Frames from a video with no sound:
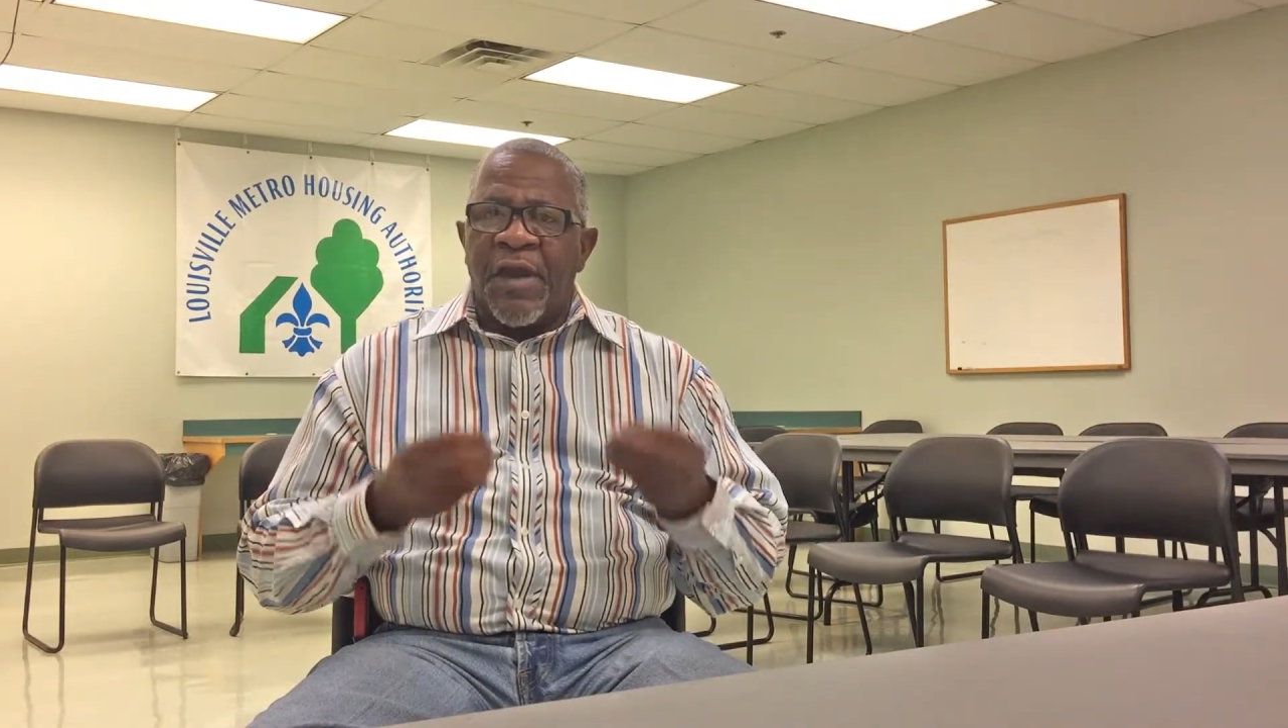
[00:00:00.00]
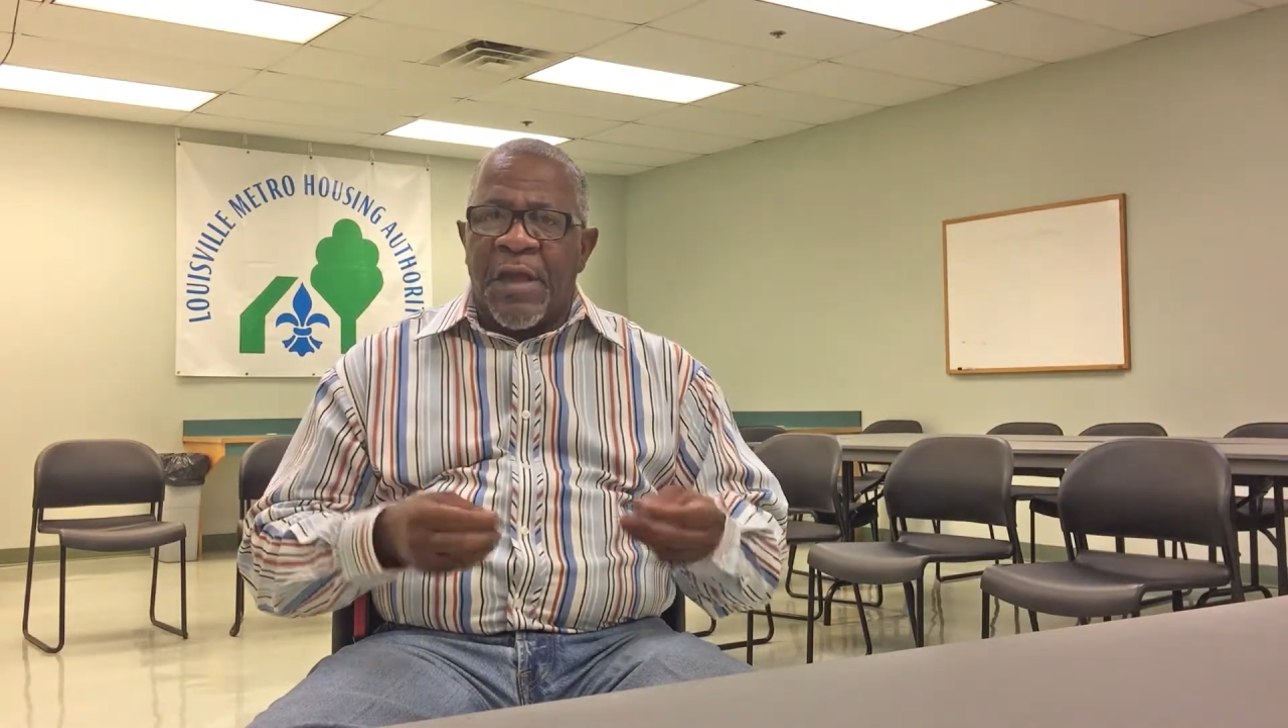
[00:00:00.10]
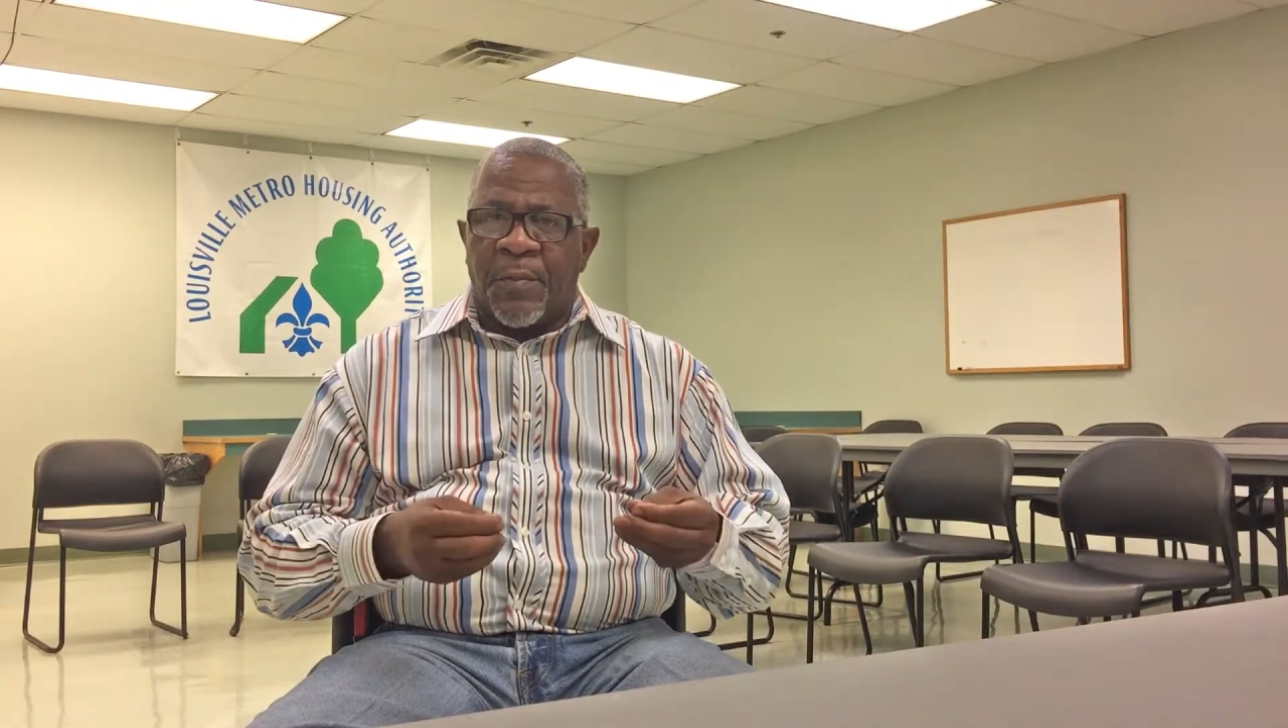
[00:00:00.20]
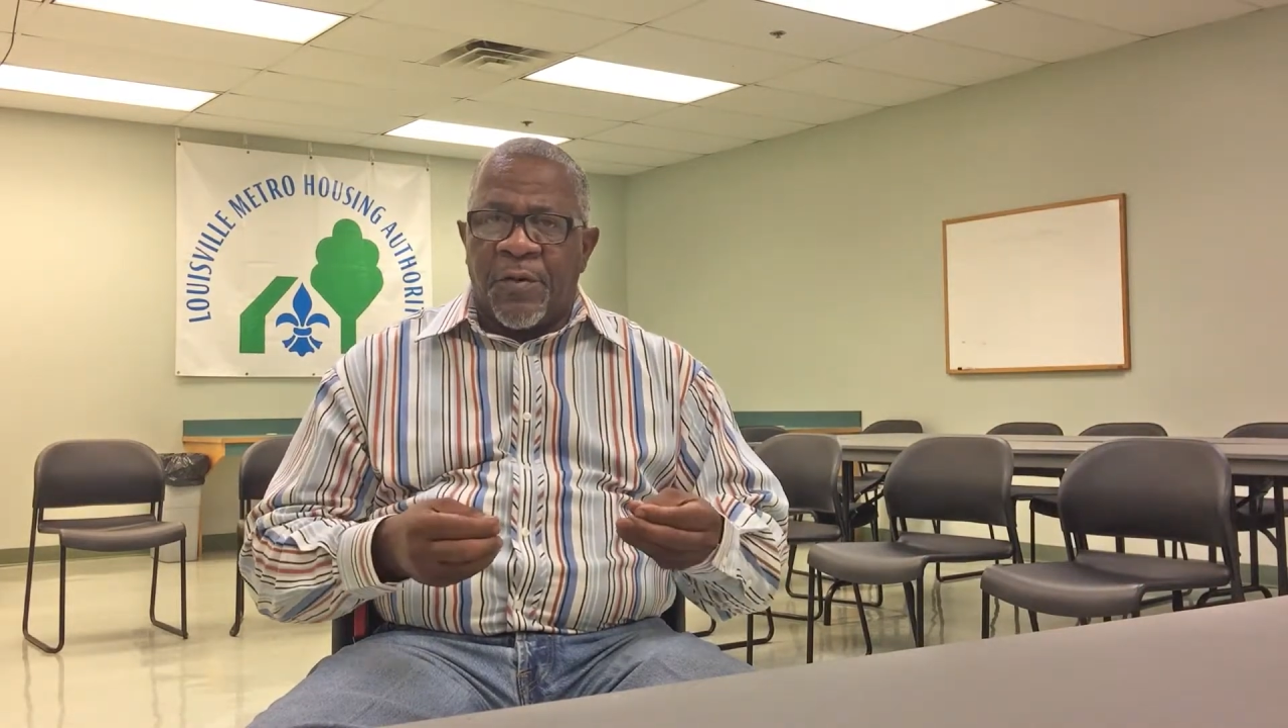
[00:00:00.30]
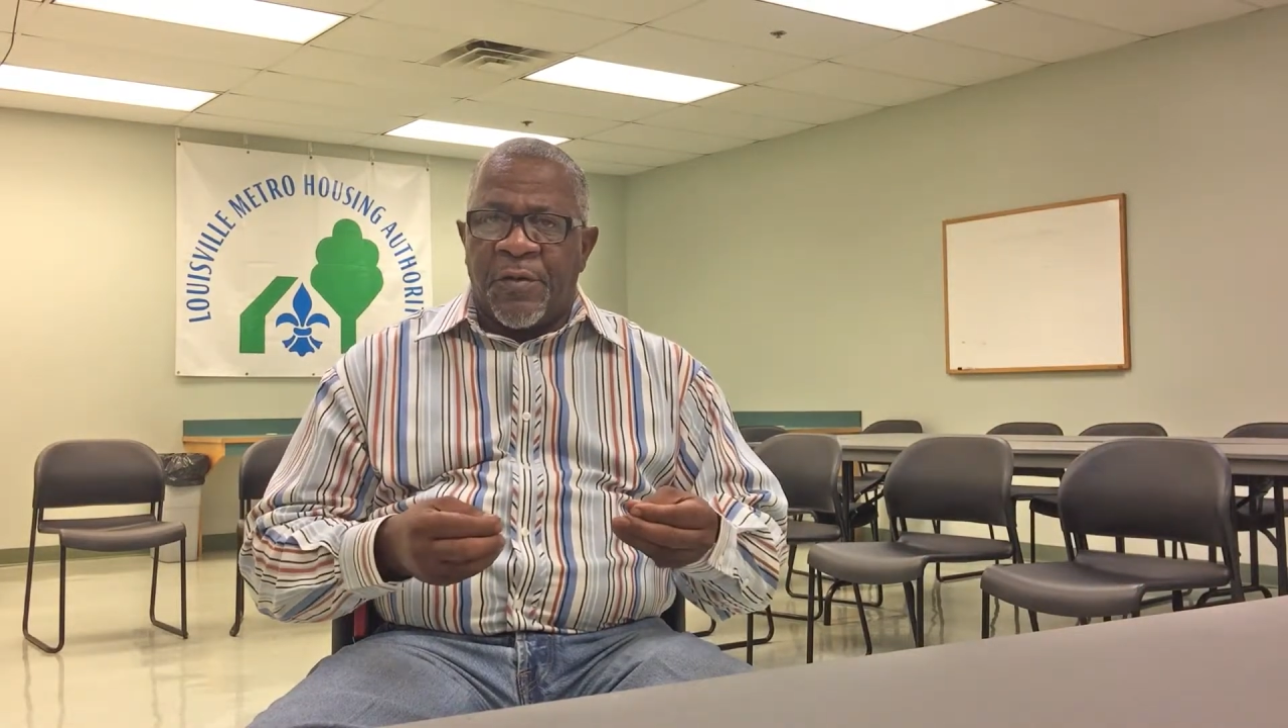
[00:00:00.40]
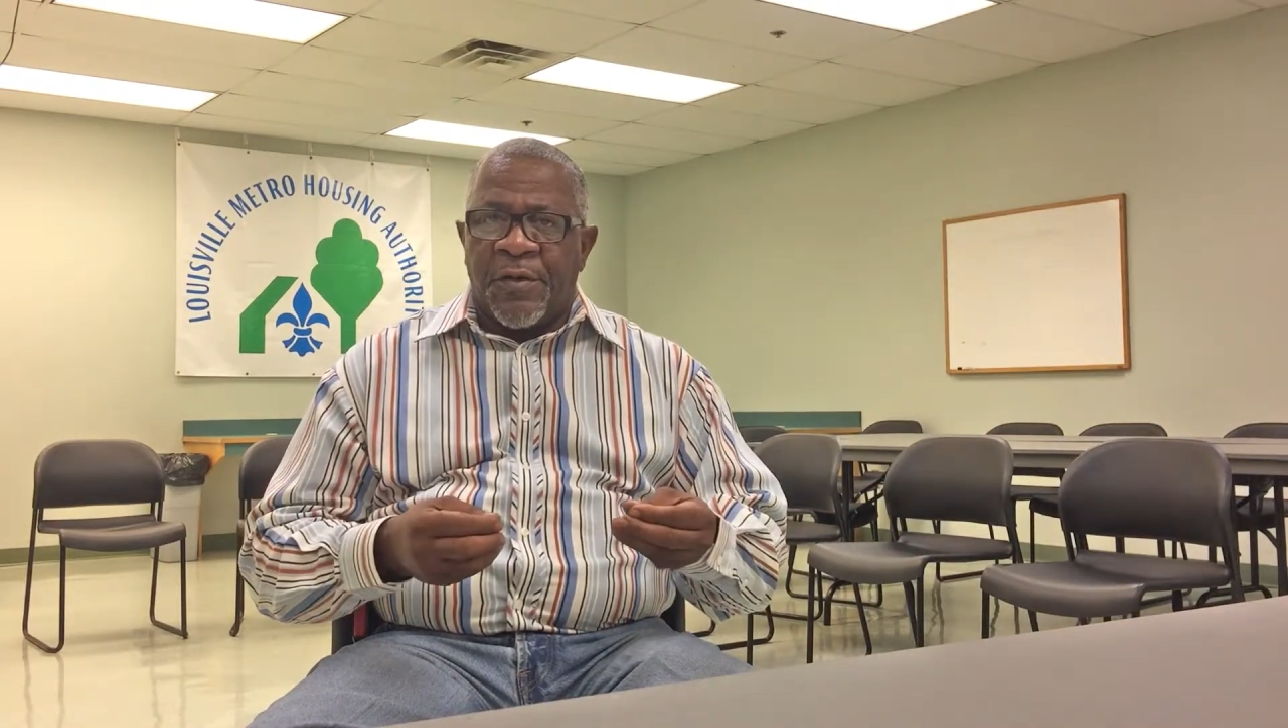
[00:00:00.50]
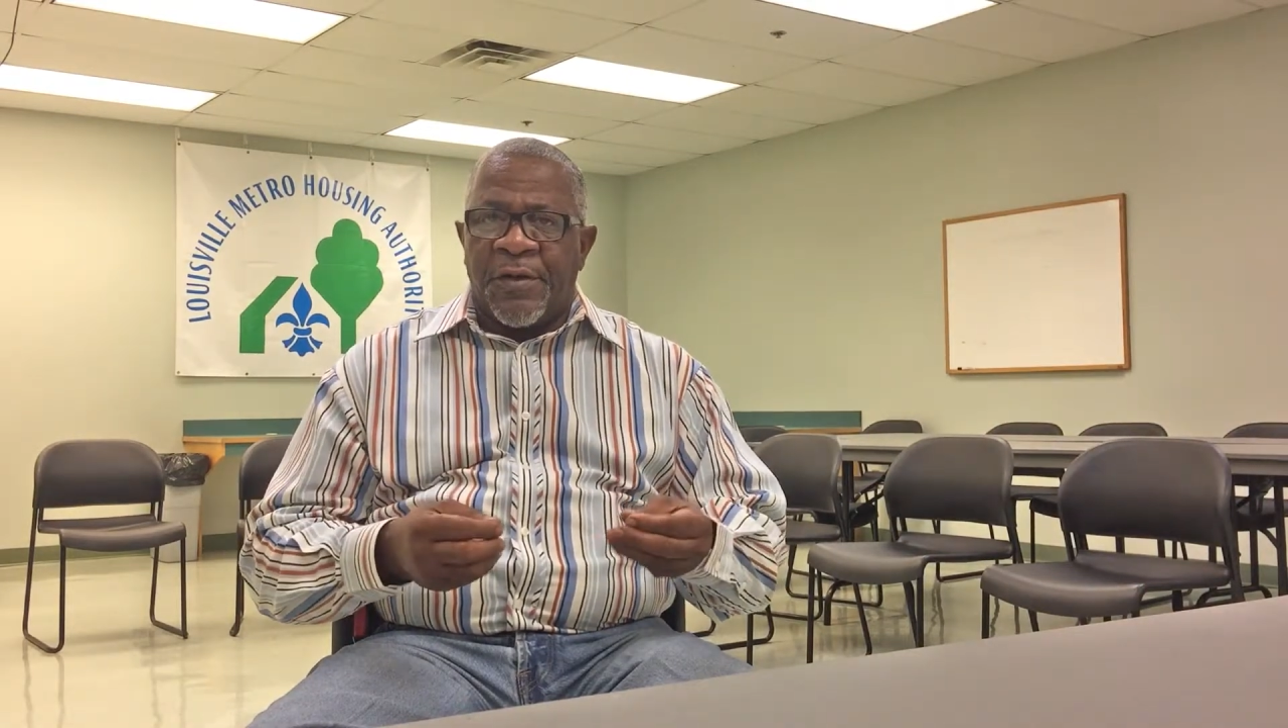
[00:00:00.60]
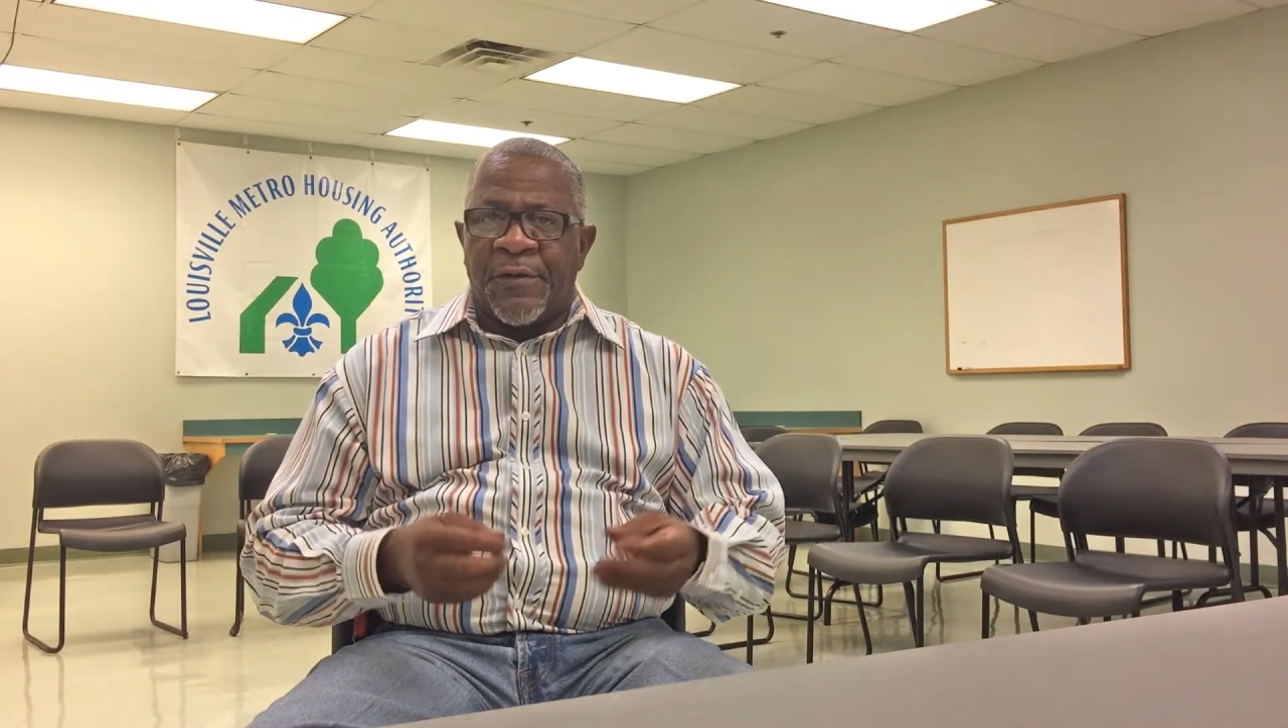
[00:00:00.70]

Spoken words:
neighborhood.